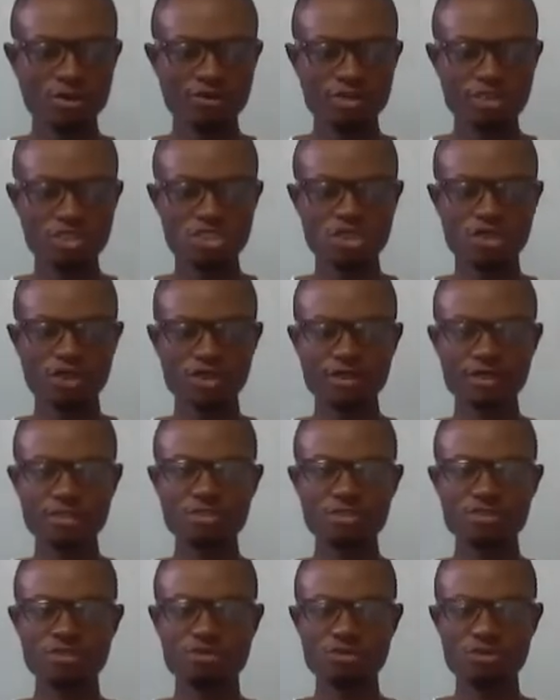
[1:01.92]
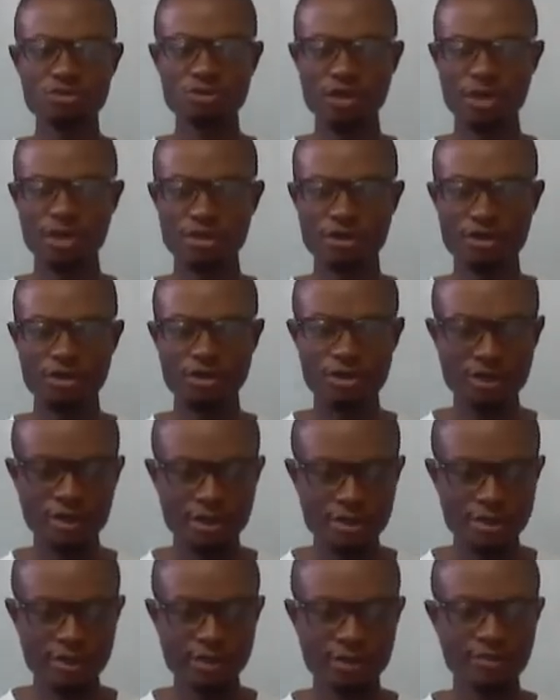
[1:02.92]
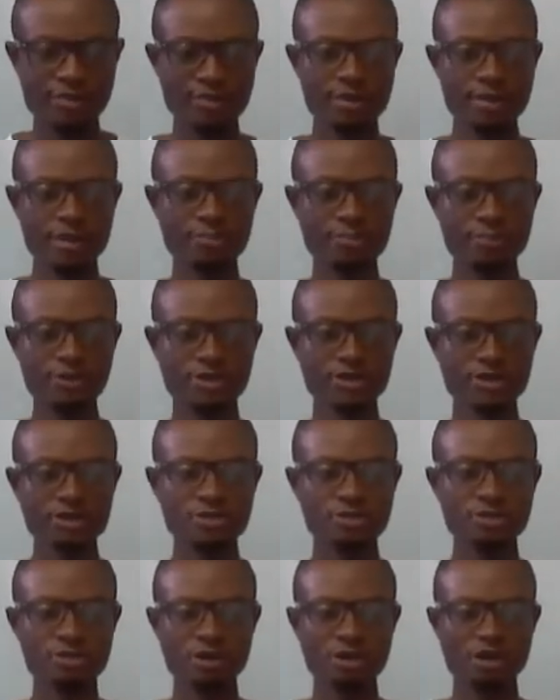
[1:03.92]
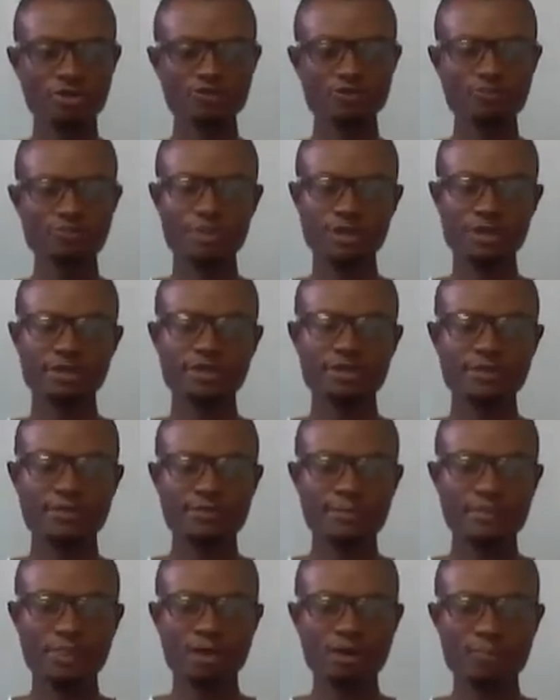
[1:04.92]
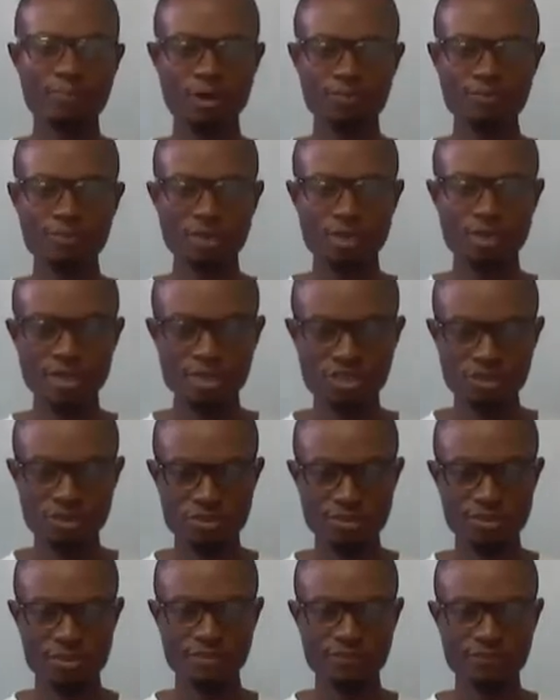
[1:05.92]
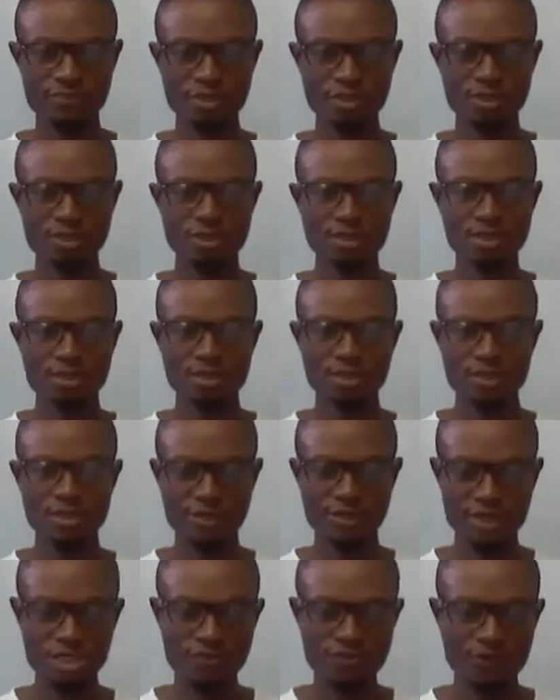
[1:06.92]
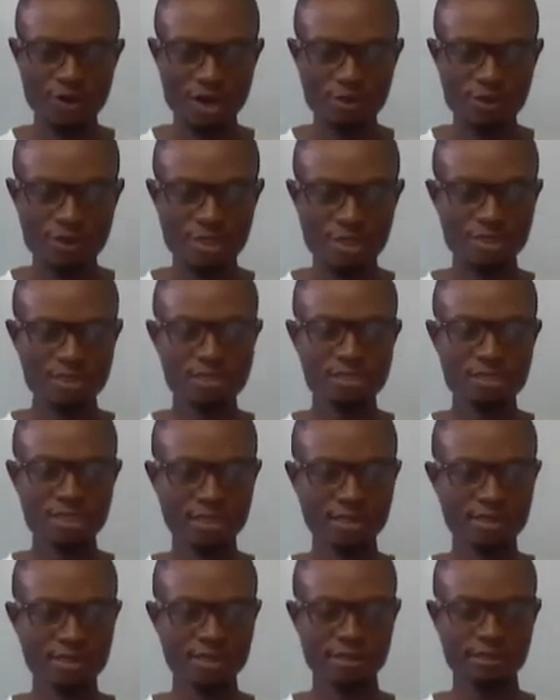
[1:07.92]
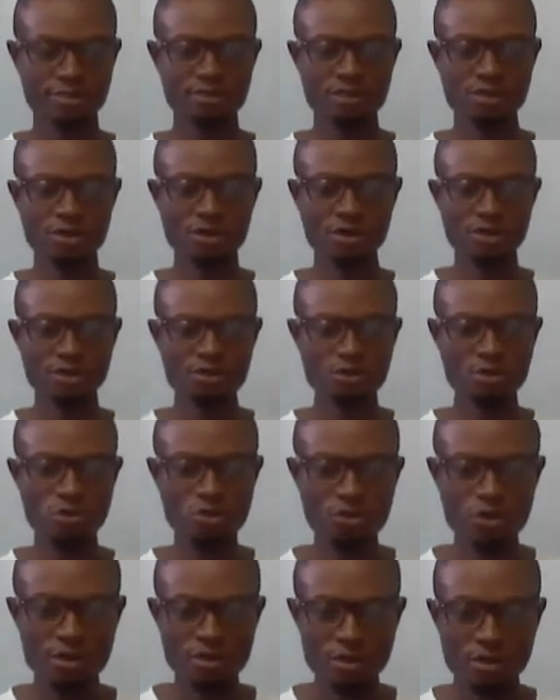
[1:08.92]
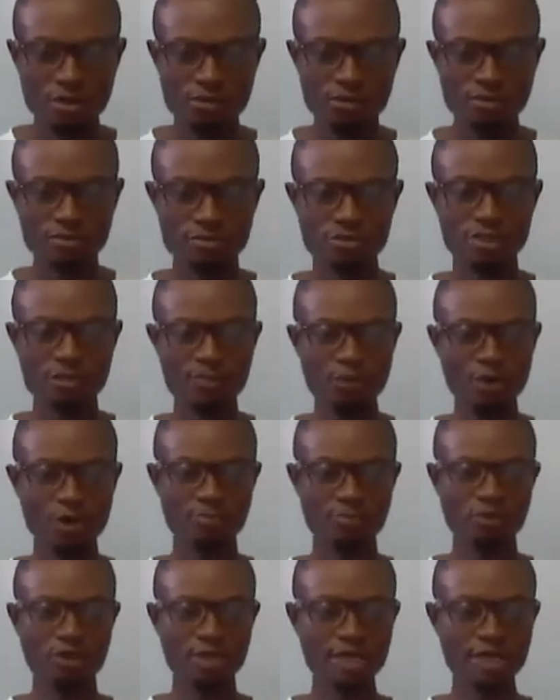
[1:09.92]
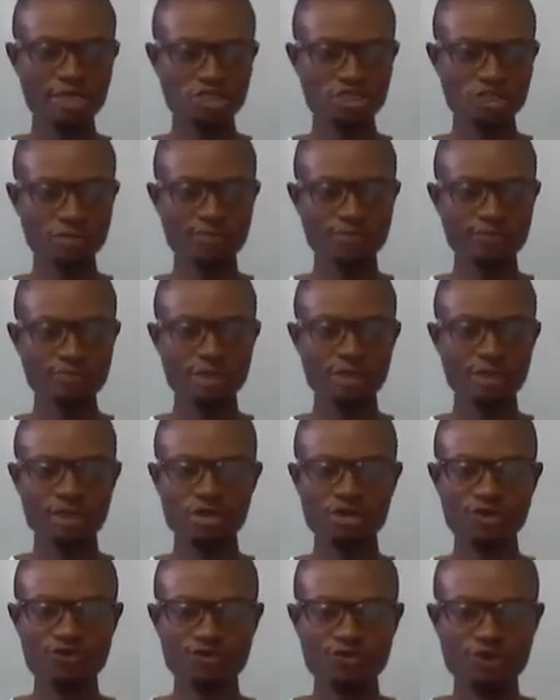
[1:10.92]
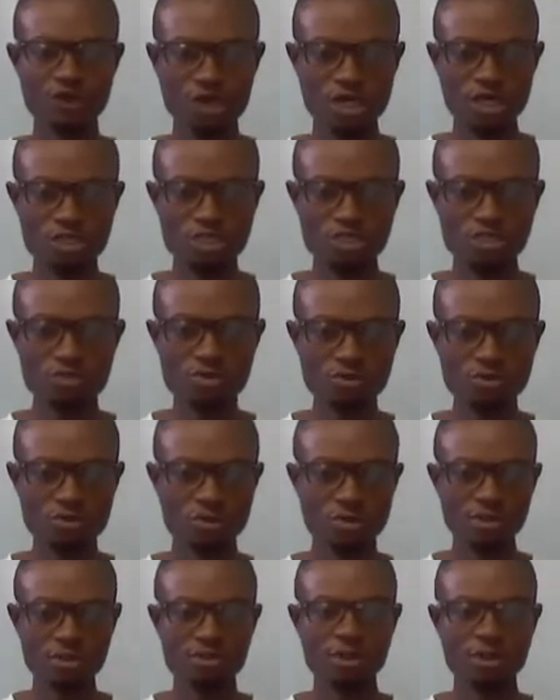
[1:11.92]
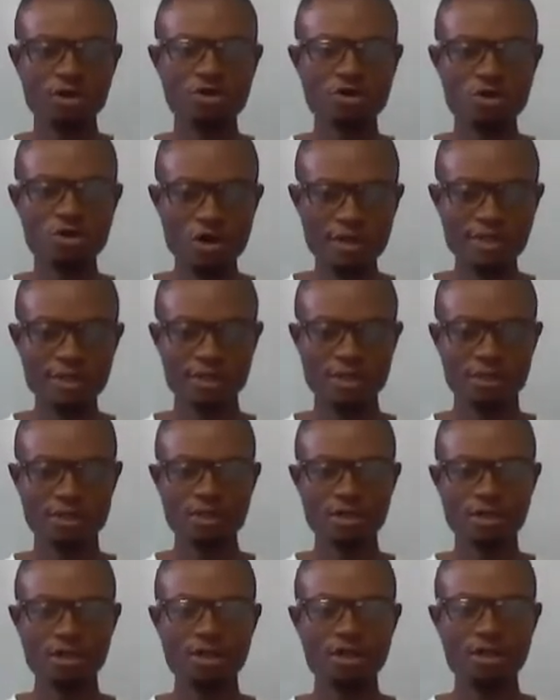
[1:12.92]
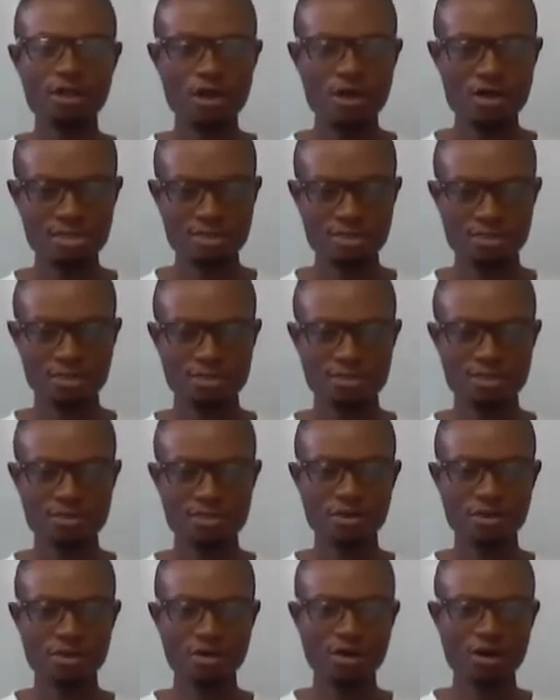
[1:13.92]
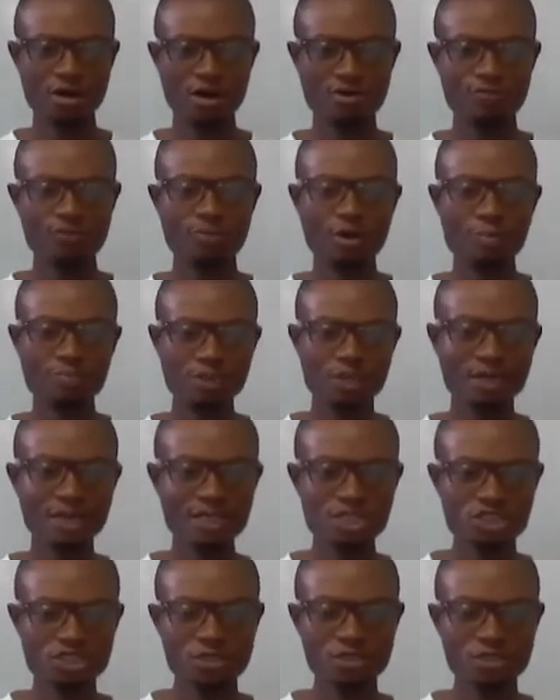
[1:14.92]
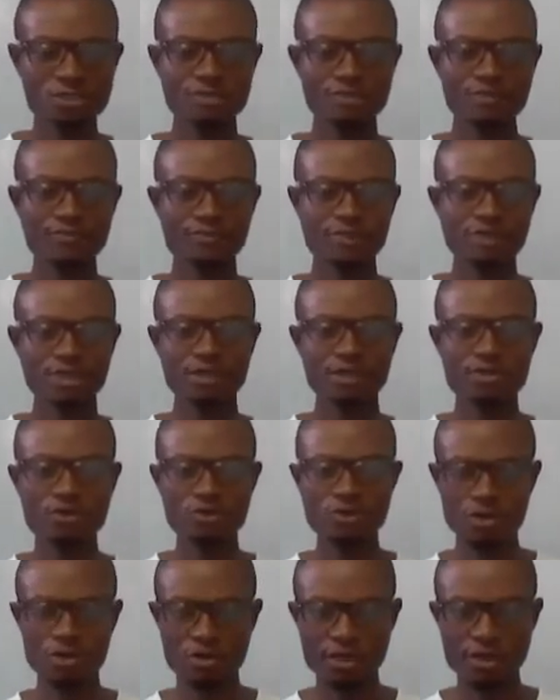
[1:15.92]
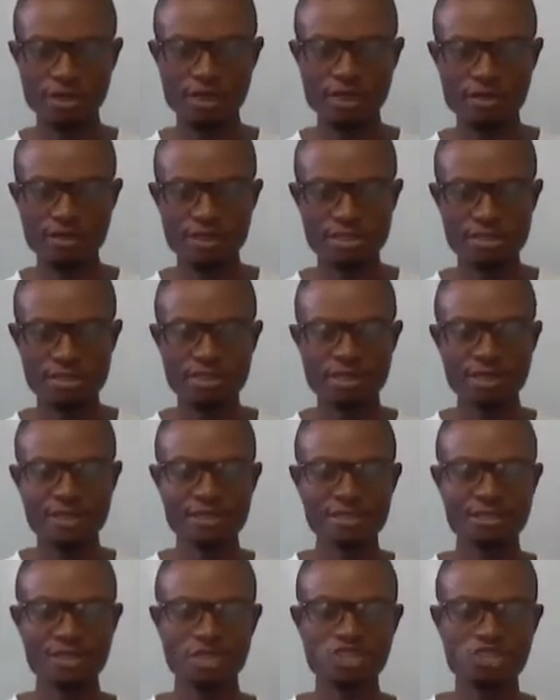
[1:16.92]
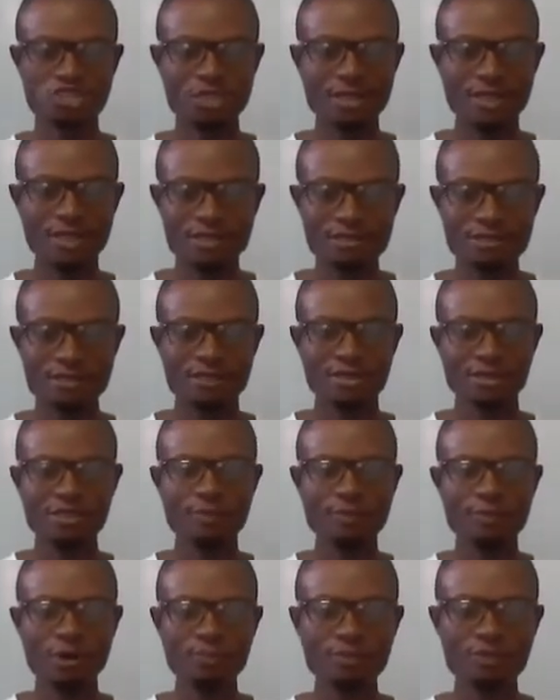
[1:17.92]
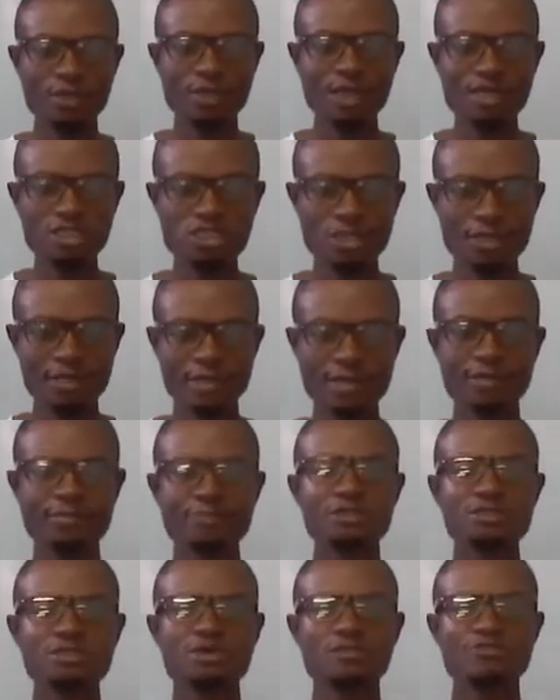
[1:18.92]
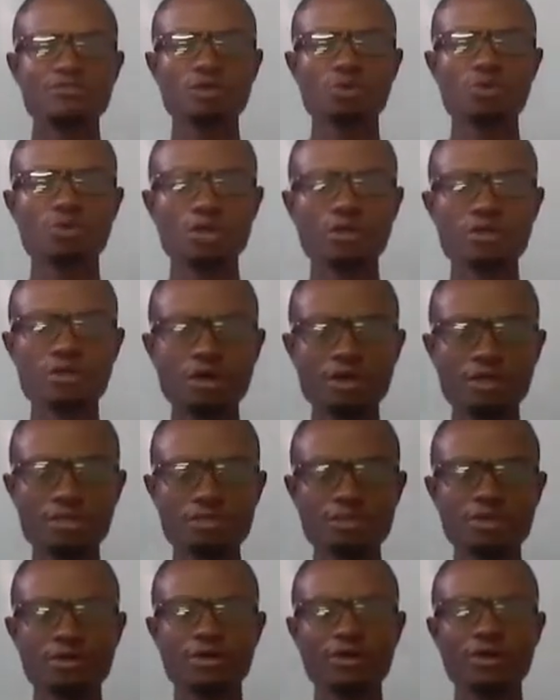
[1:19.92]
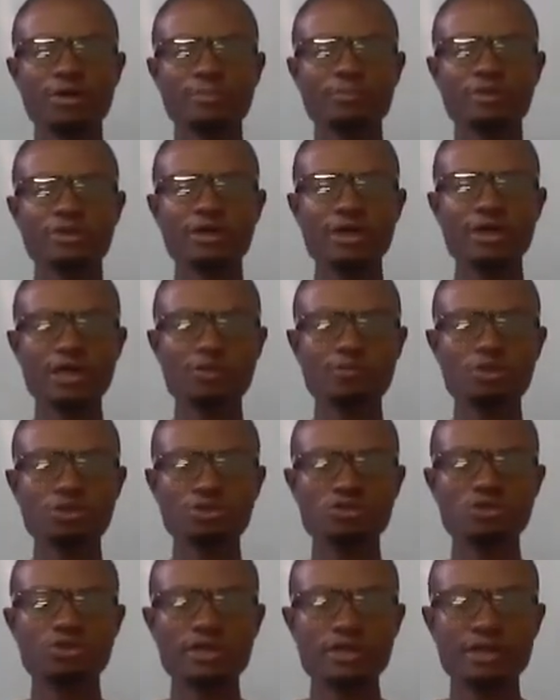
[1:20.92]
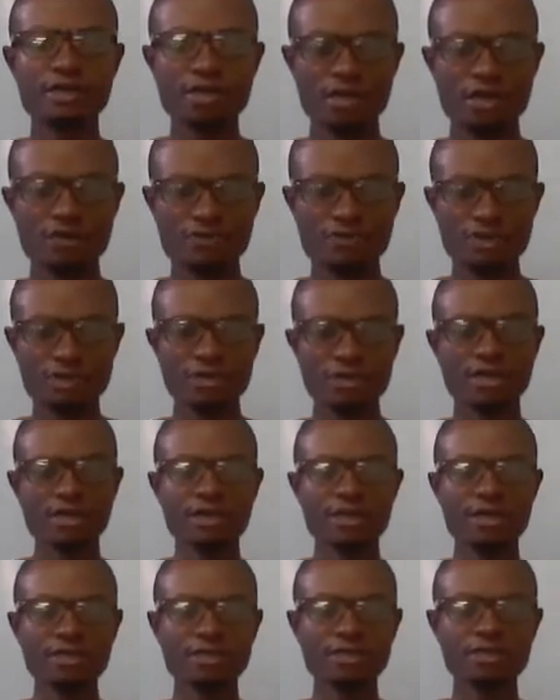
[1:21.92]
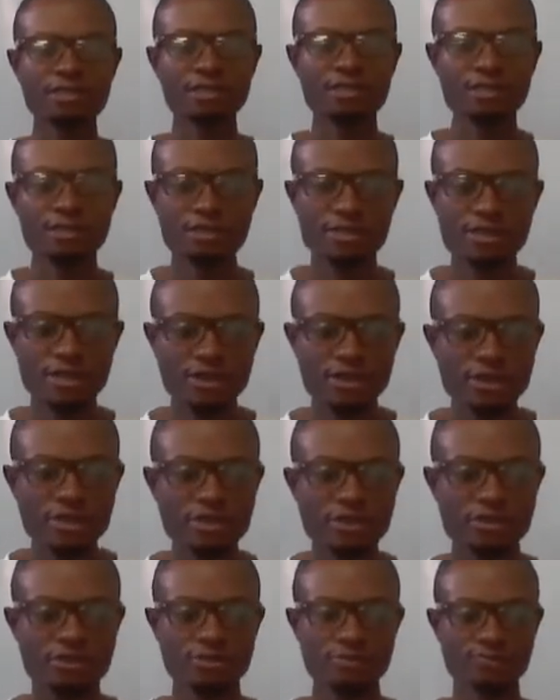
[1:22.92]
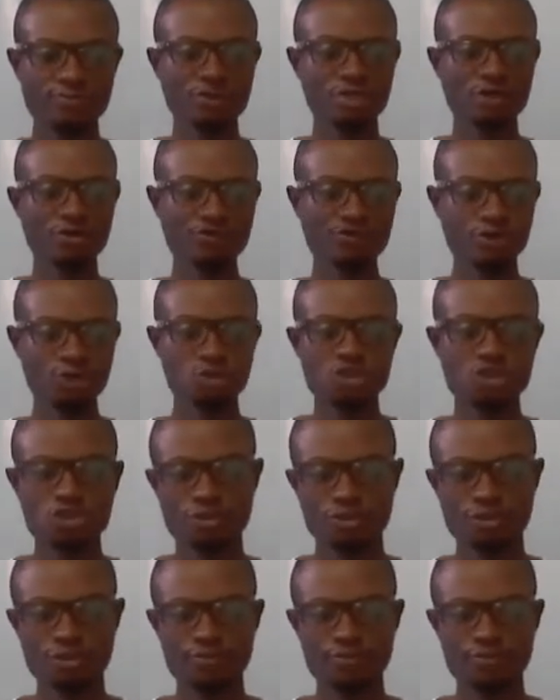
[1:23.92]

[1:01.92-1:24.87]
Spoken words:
returning to an earlier period of peak populations. Thus far, we can say that rural depopulation refers to the chronic losses of populations in rural areas such that the population numbers will not be able to recover in the near future.